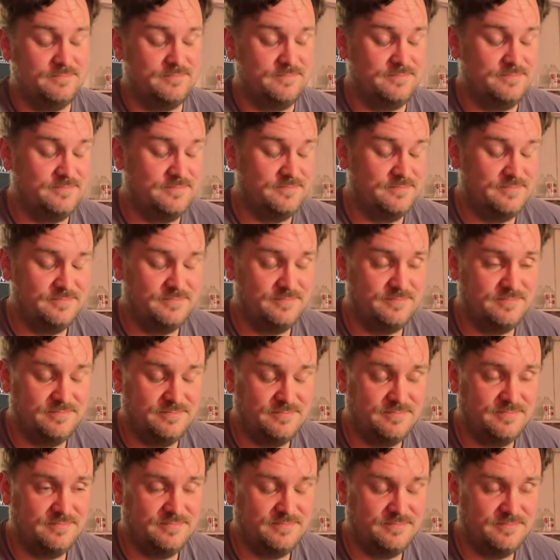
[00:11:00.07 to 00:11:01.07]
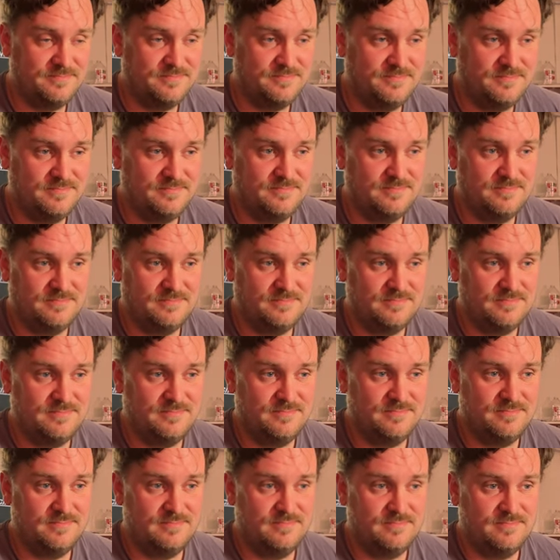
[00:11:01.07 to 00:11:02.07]

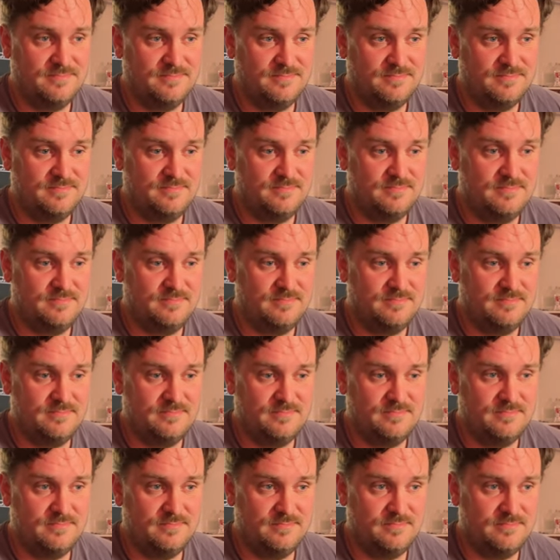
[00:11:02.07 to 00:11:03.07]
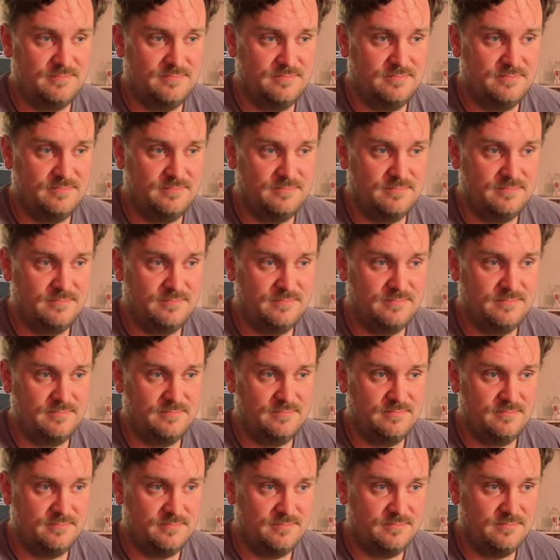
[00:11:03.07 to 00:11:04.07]

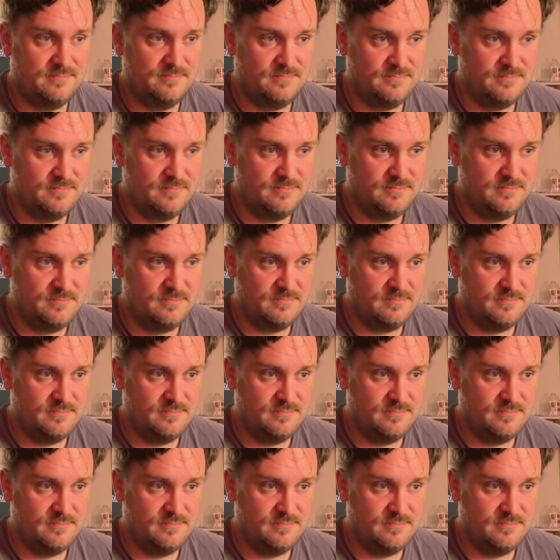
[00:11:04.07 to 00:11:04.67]
(not speaking)